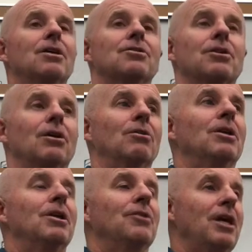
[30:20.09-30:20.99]
So
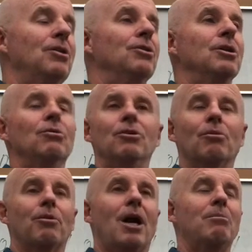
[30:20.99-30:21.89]
they knew you were
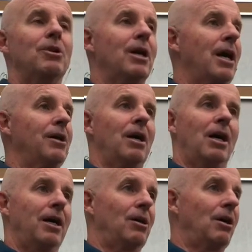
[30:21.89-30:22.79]
probably on
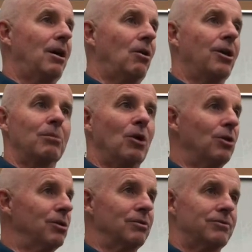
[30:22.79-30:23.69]
a
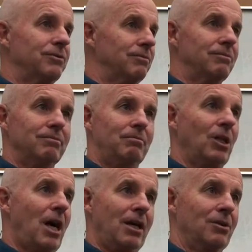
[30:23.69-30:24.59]
automotive
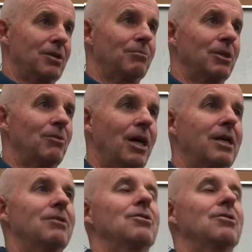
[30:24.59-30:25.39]
blog or something, right?